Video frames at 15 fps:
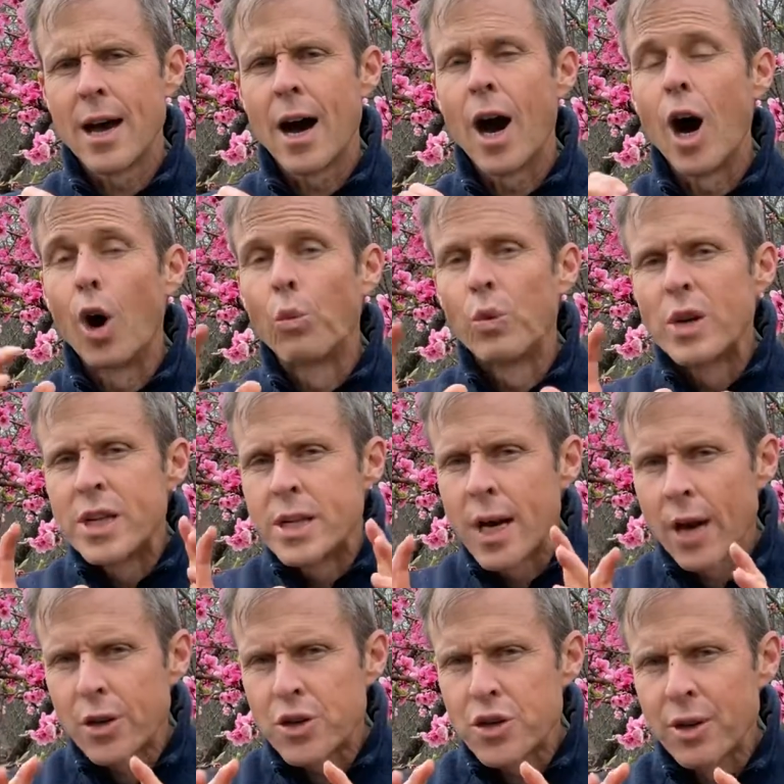a
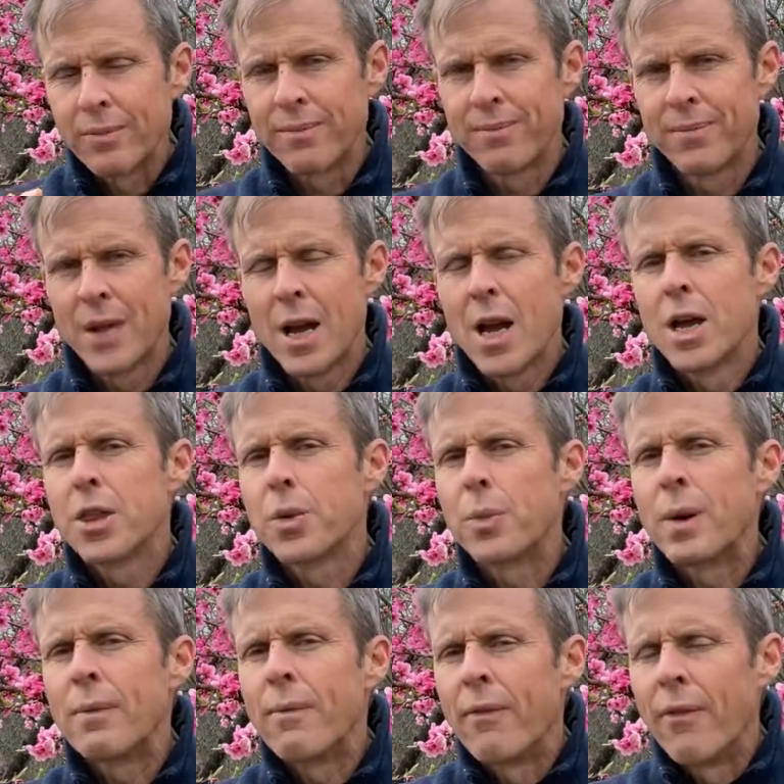reduction, that we
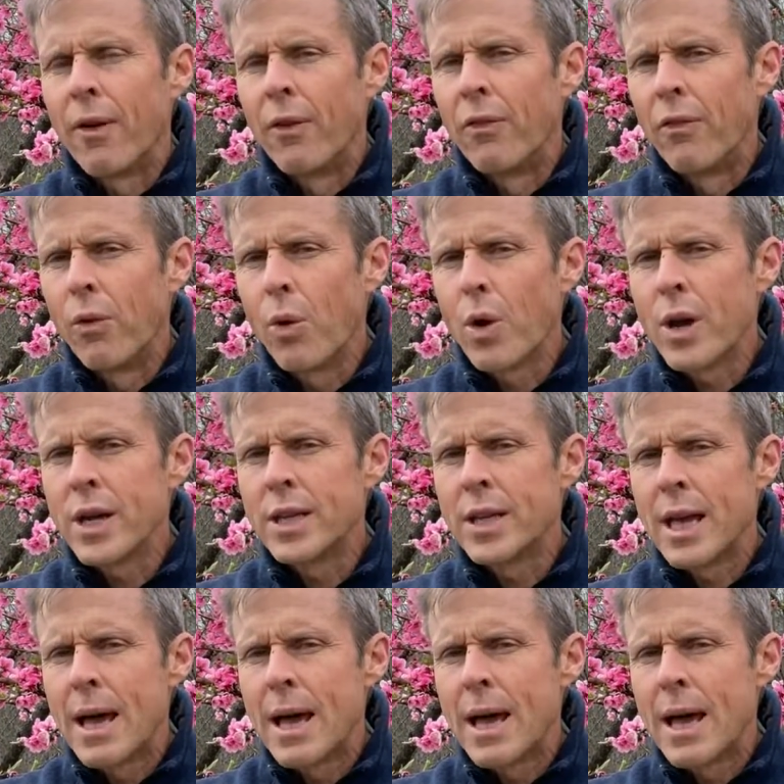avoid